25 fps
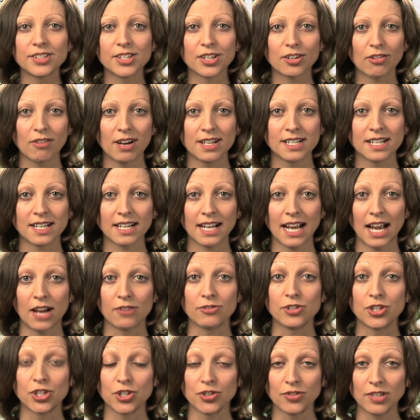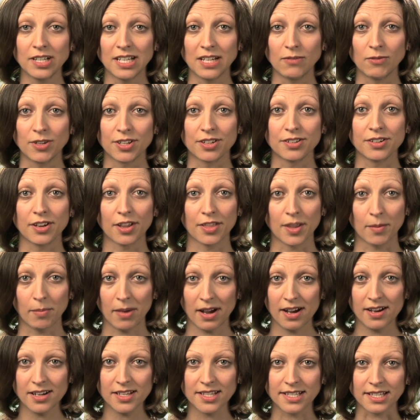a credit account jointly with another
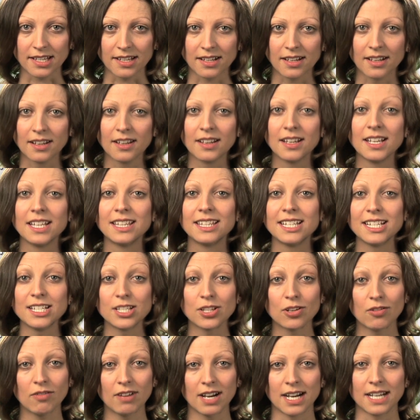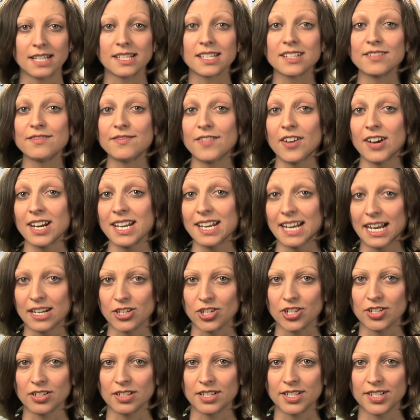person, this creates a
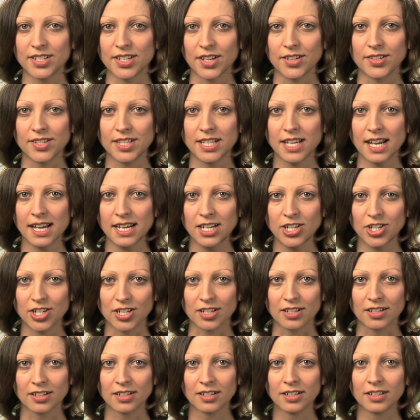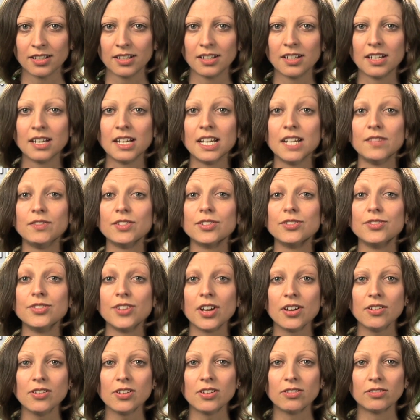financial association. If you're
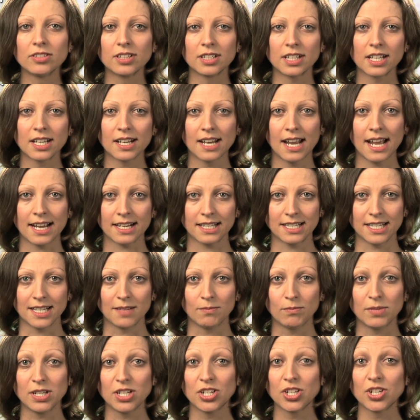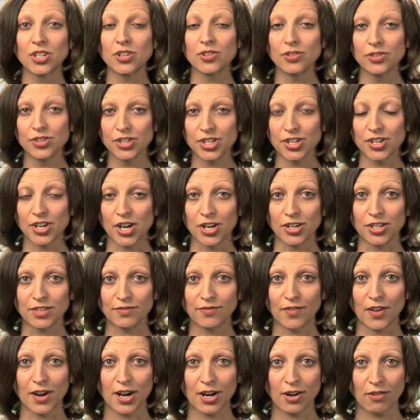no longer connected, be sure to
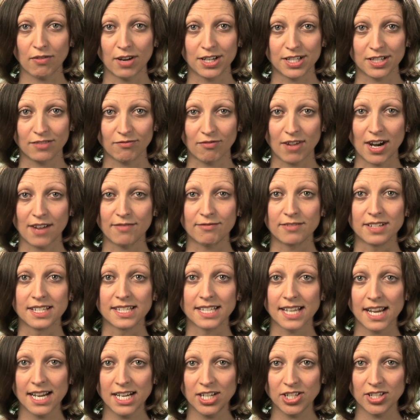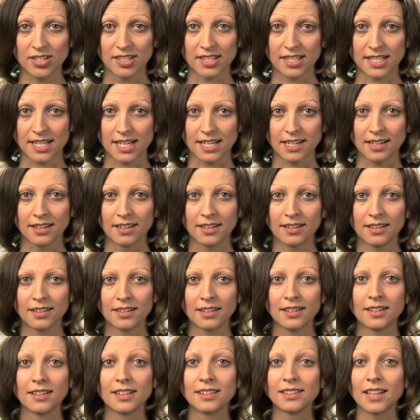notify a credit reference agency.
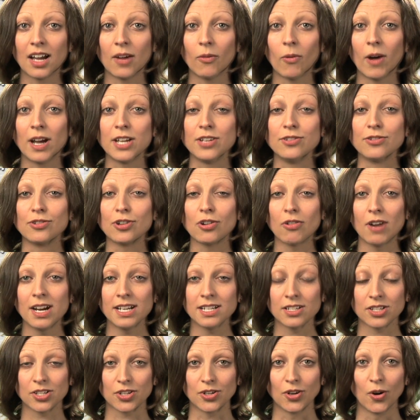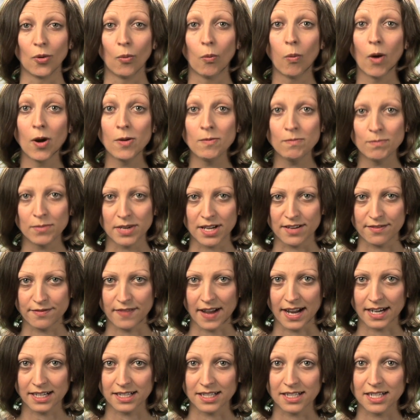That way your credit score won't be
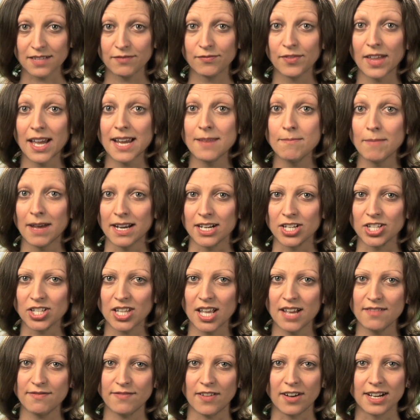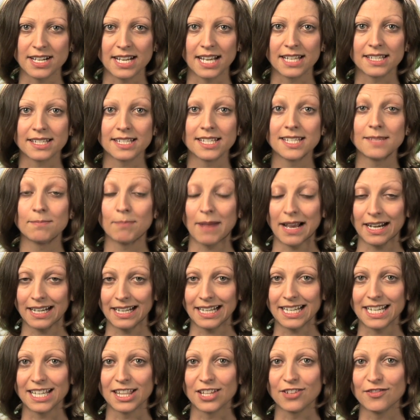affected if they manage their finances
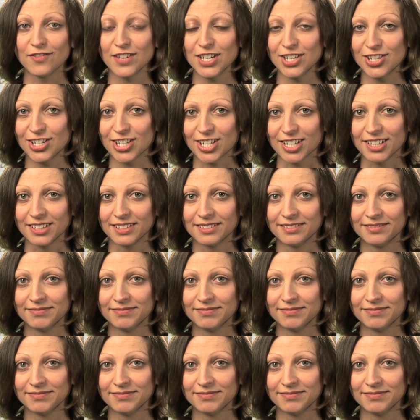badly in the future.